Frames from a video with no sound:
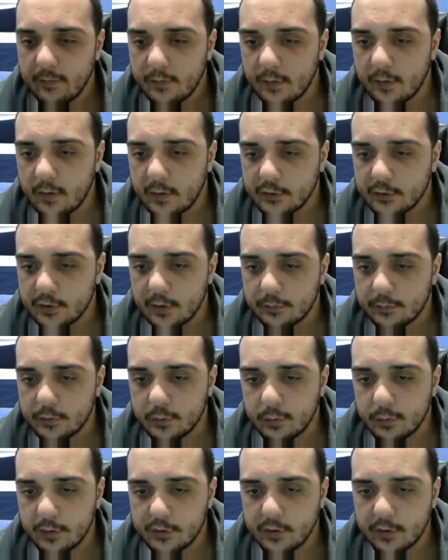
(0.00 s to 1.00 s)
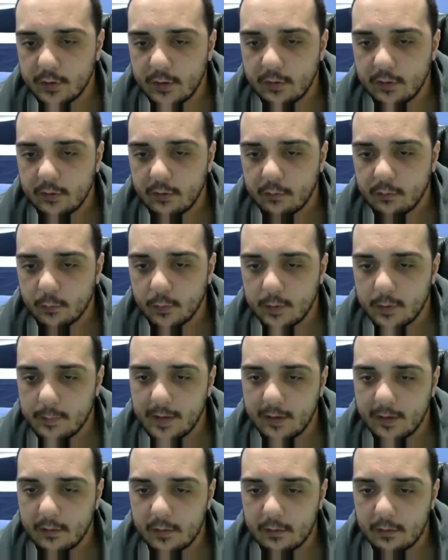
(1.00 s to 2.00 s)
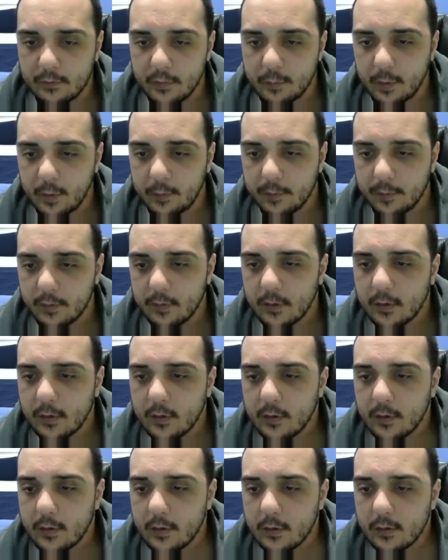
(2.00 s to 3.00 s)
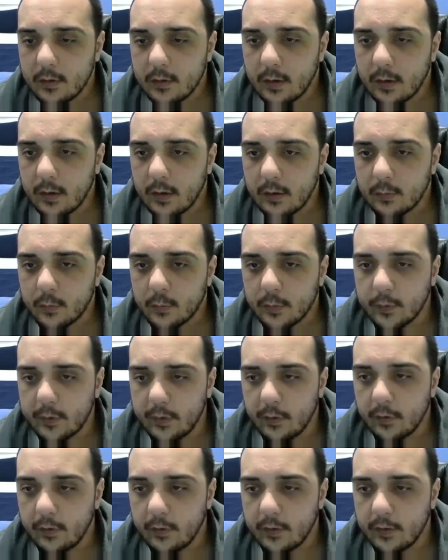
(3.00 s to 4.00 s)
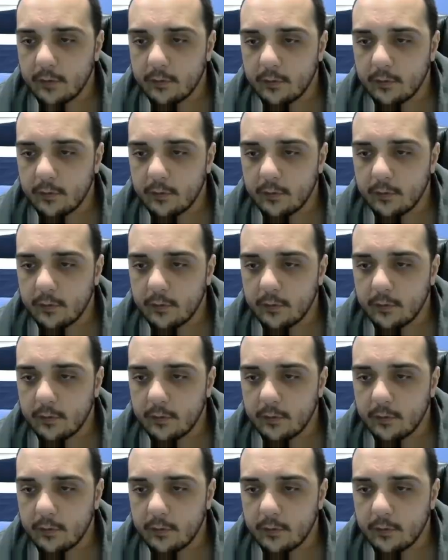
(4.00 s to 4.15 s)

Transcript: a large enough duration that it doesn't really matter if you pop it really early.